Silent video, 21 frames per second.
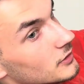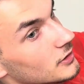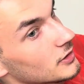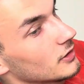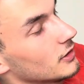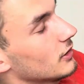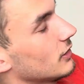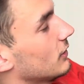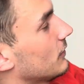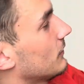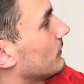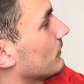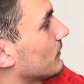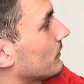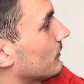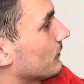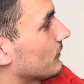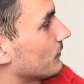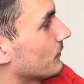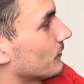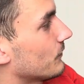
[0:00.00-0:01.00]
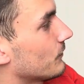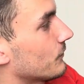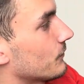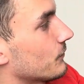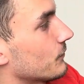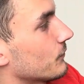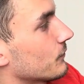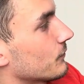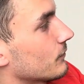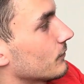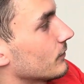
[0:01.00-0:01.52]
the
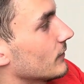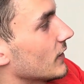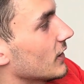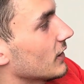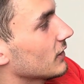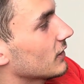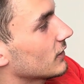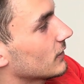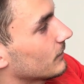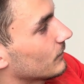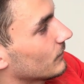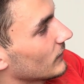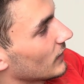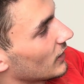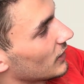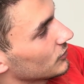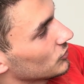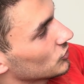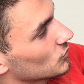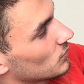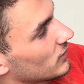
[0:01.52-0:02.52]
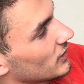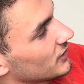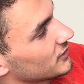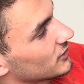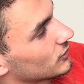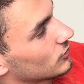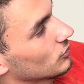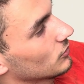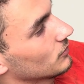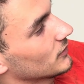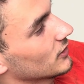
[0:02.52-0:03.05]
neck and just place our
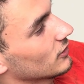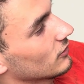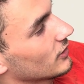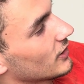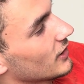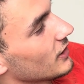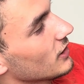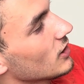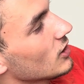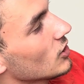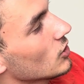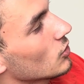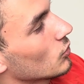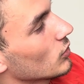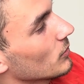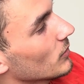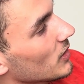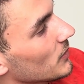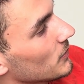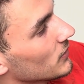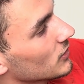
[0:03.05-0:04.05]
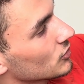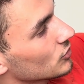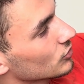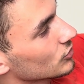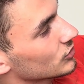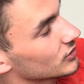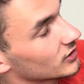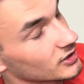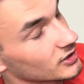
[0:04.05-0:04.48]
thumb there, okay? We might be adjusting